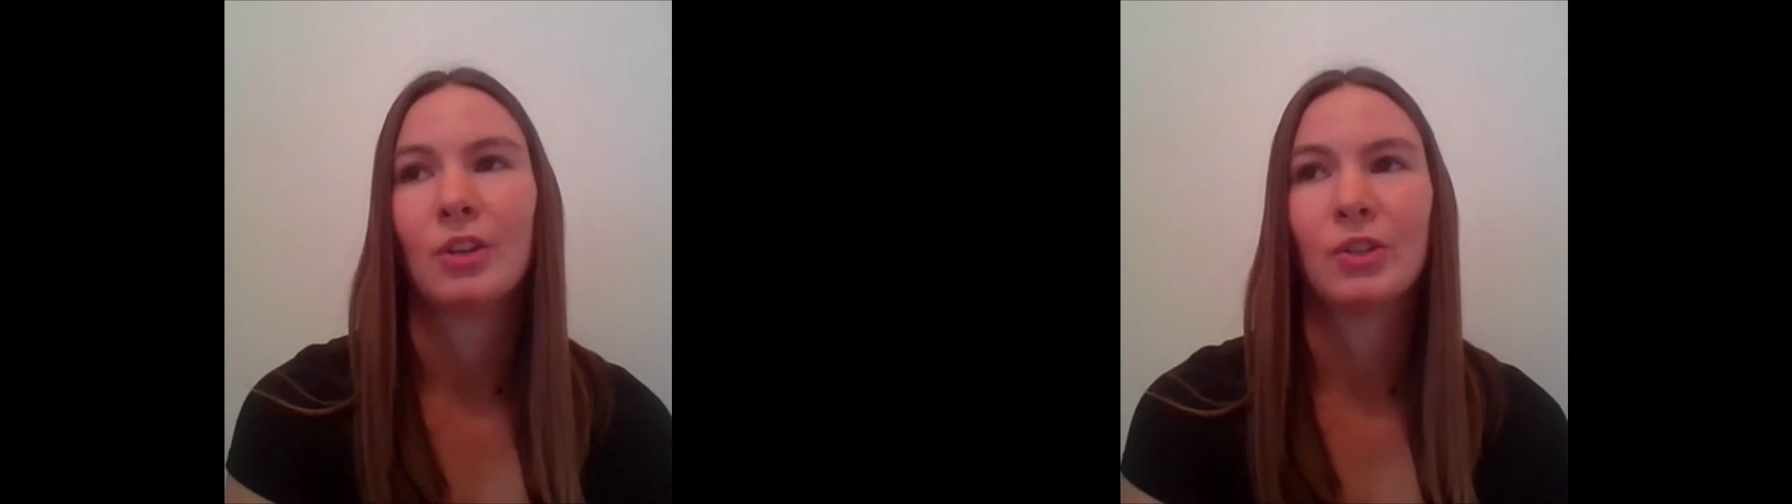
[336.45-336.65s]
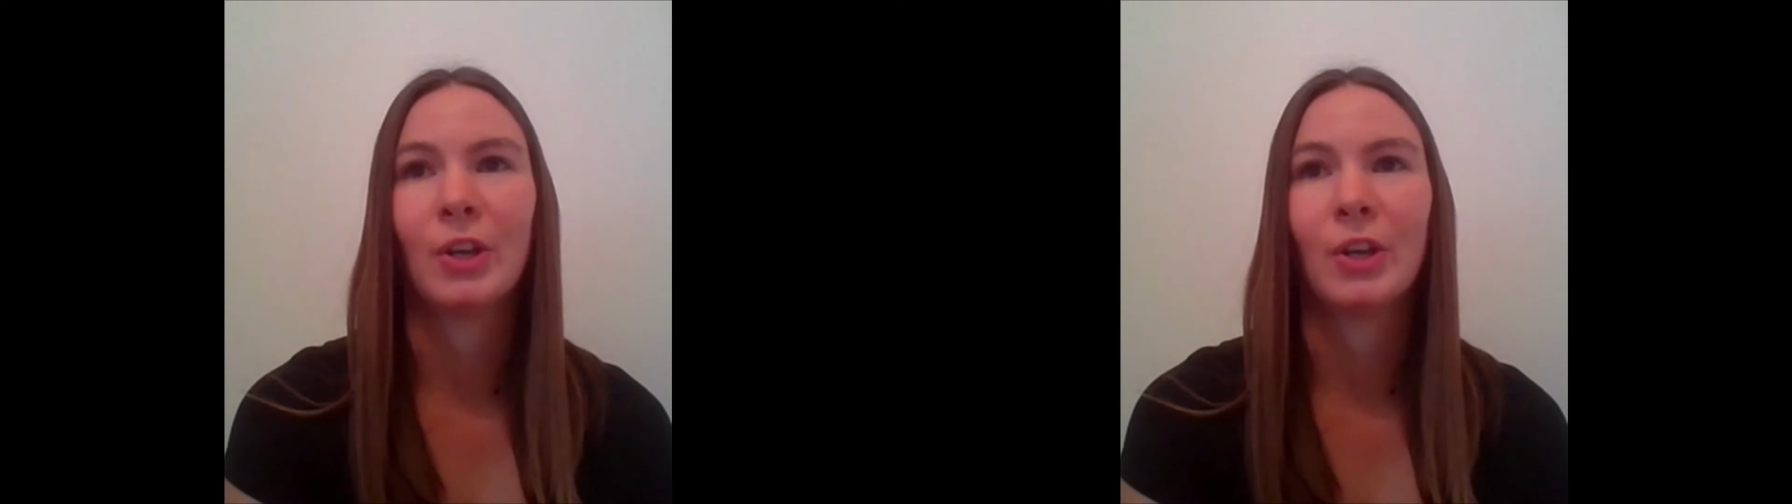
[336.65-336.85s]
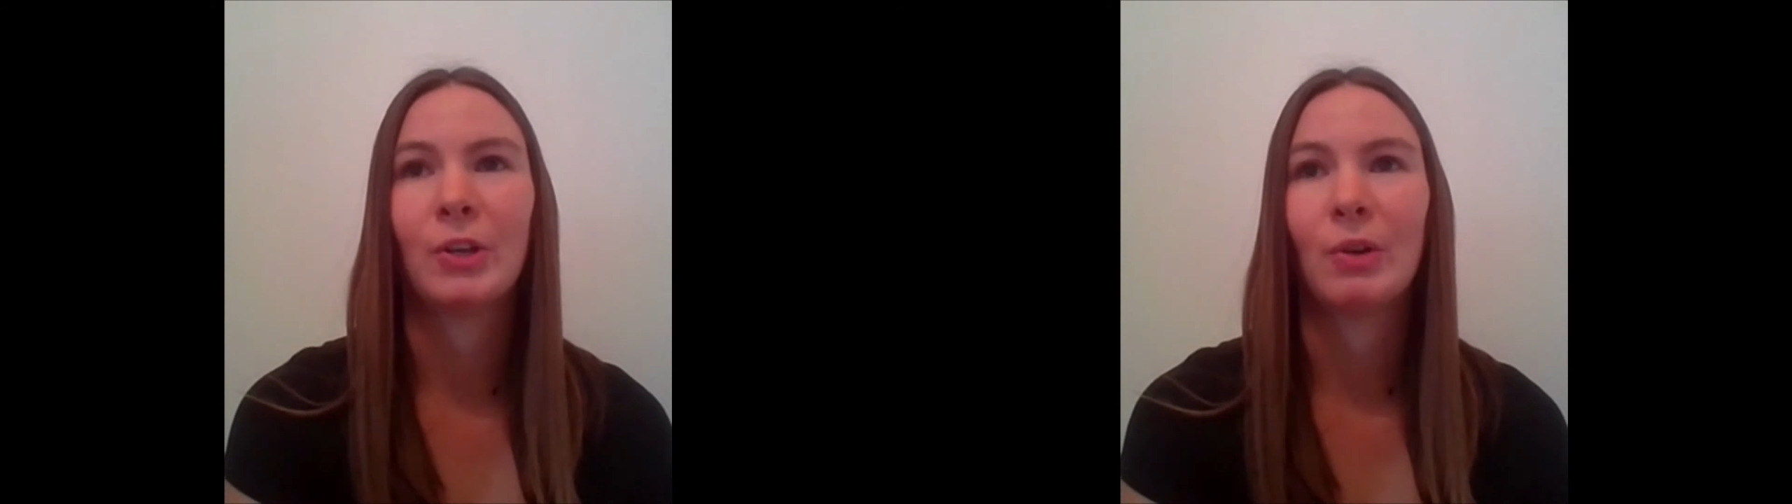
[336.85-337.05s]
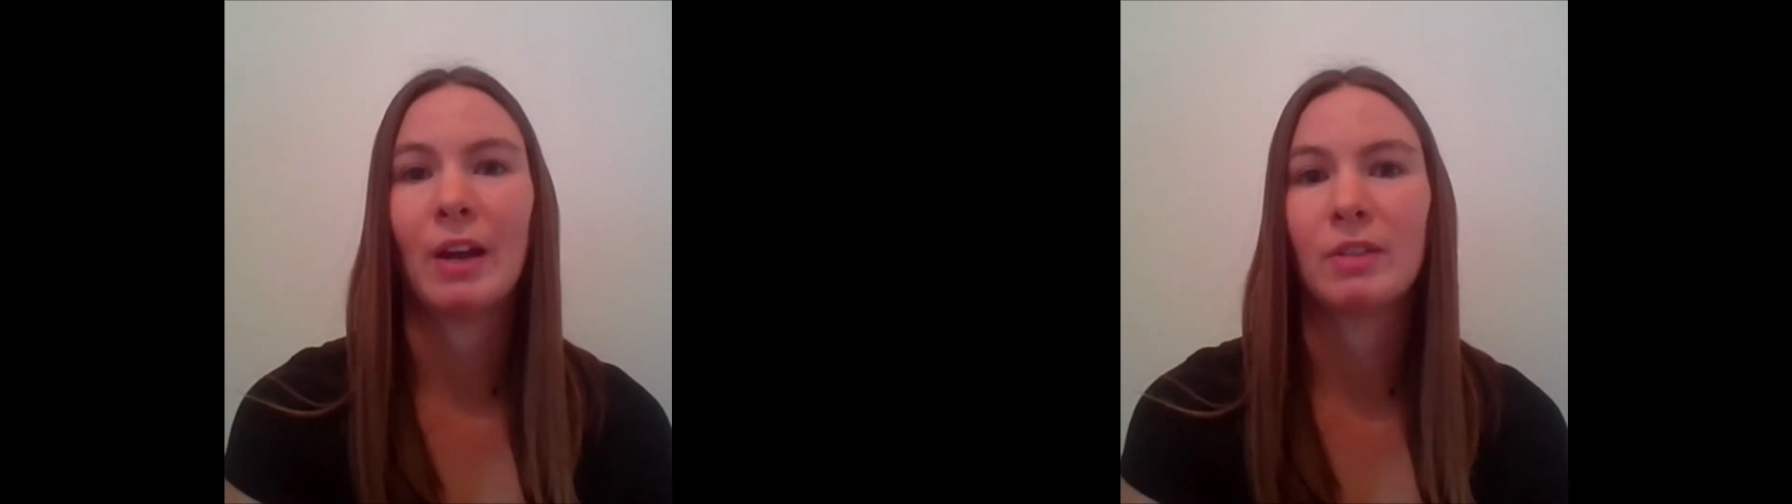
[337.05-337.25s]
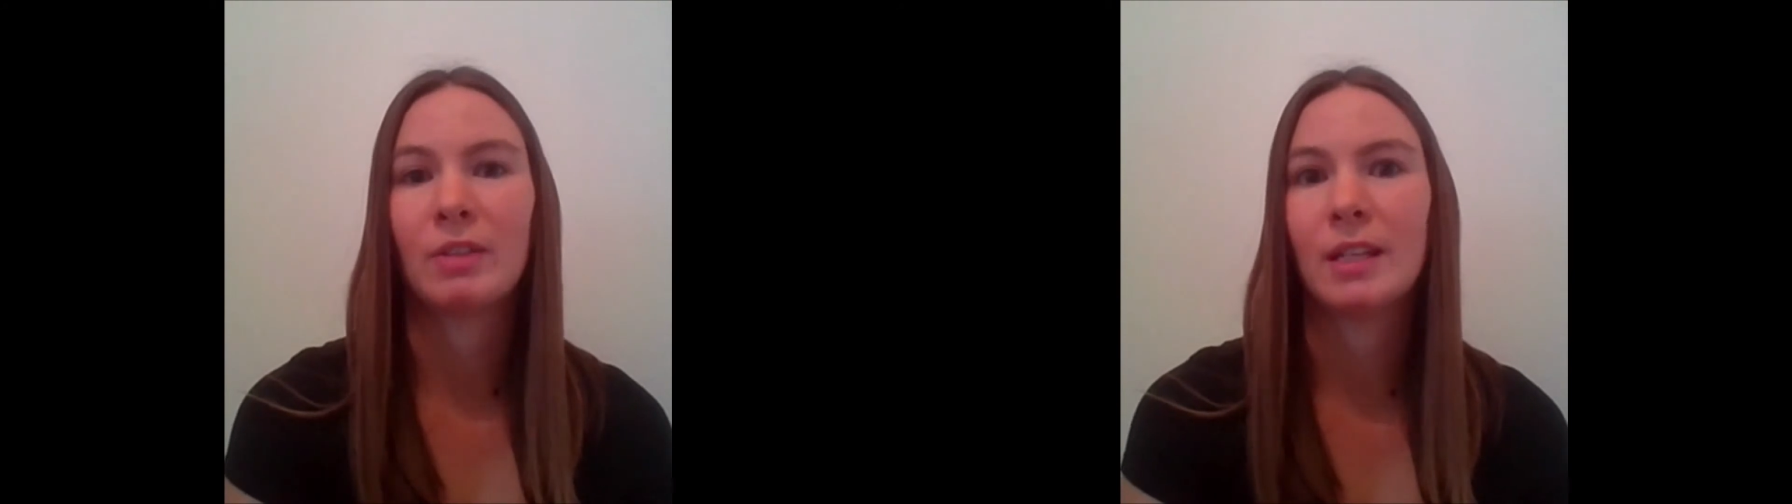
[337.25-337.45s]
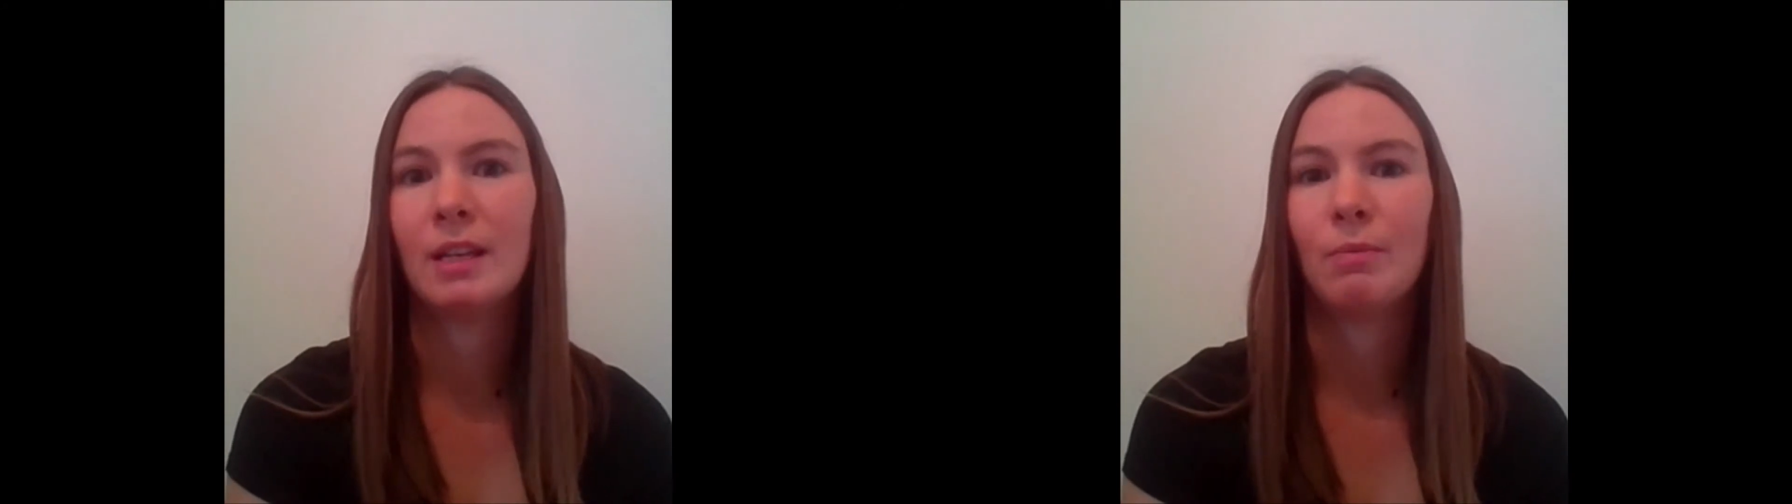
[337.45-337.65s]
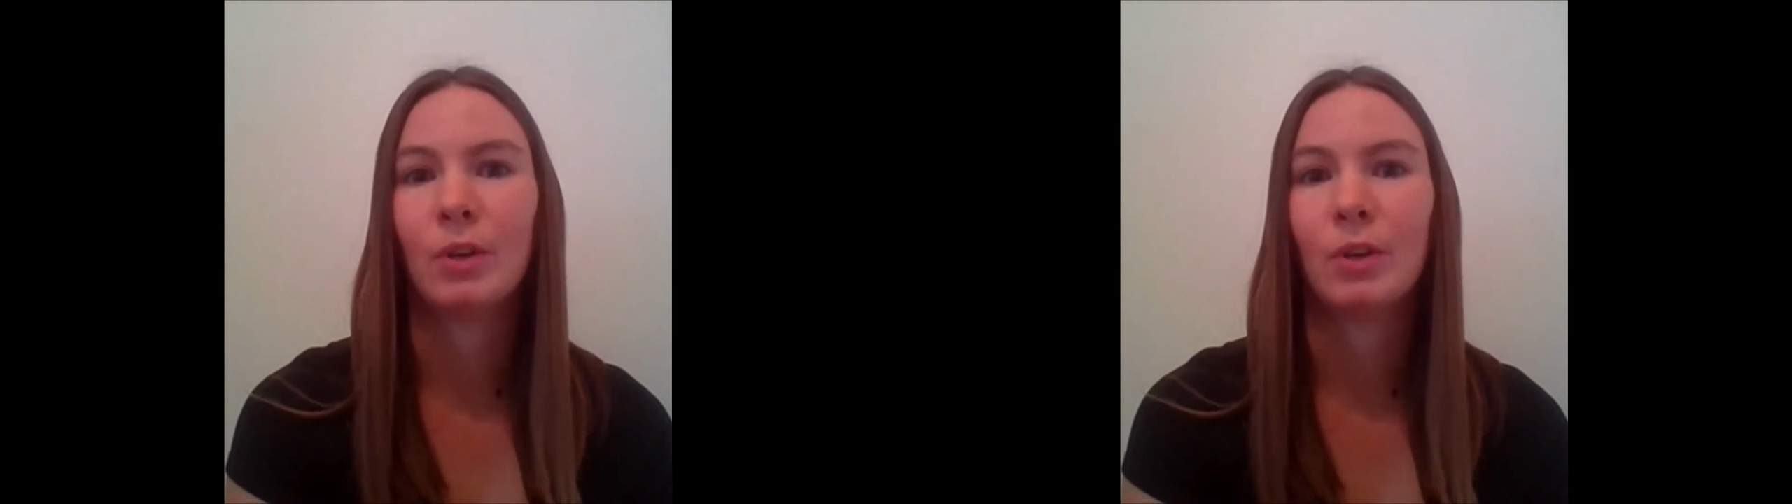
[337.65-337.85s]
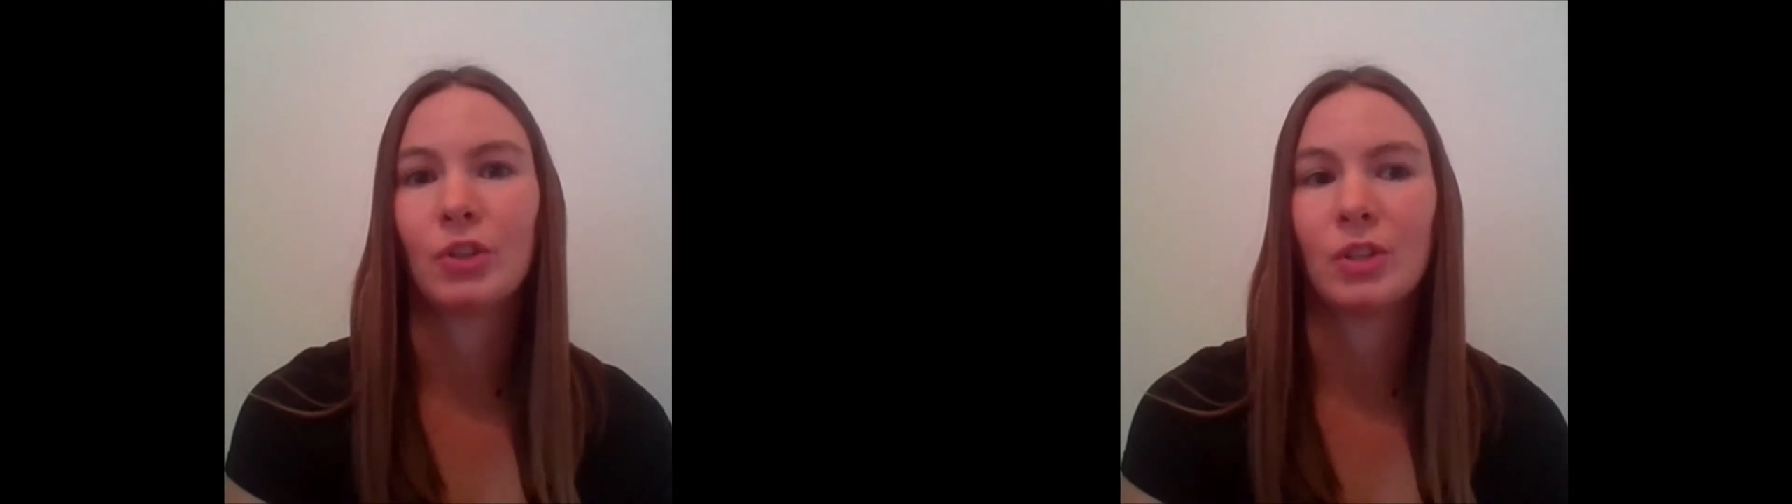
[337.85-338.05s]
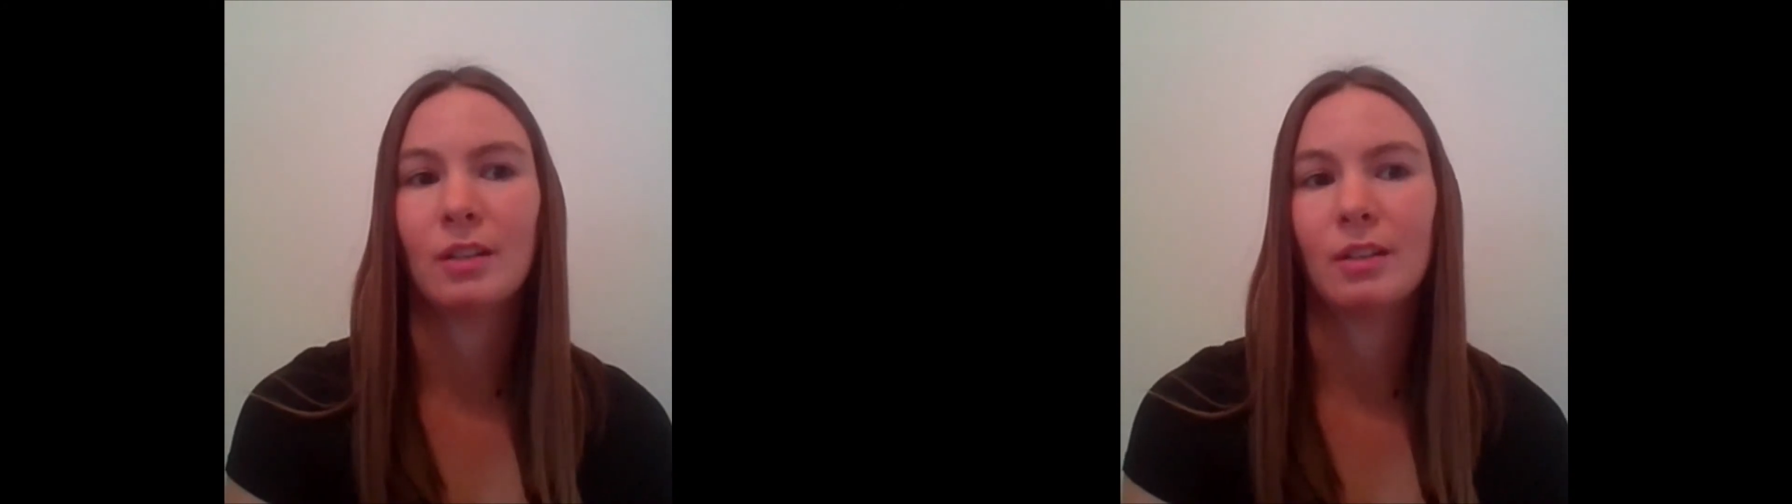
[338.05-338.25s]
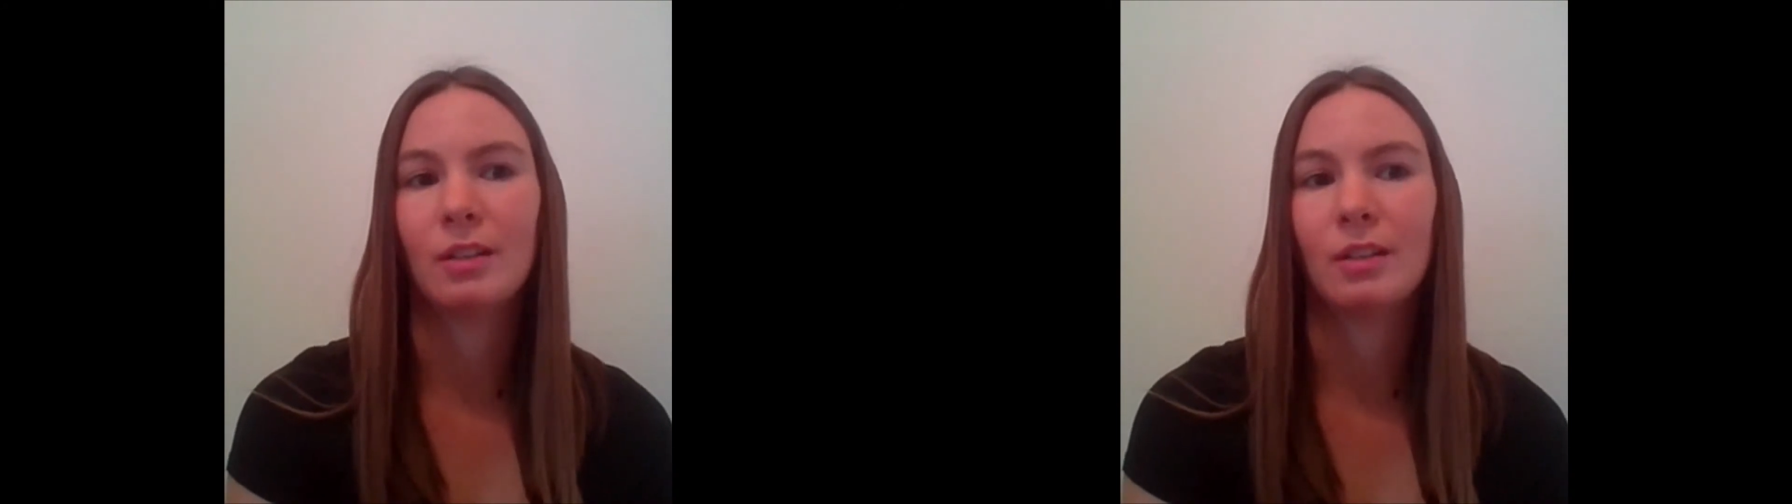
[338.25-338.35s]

So you'll have a team which,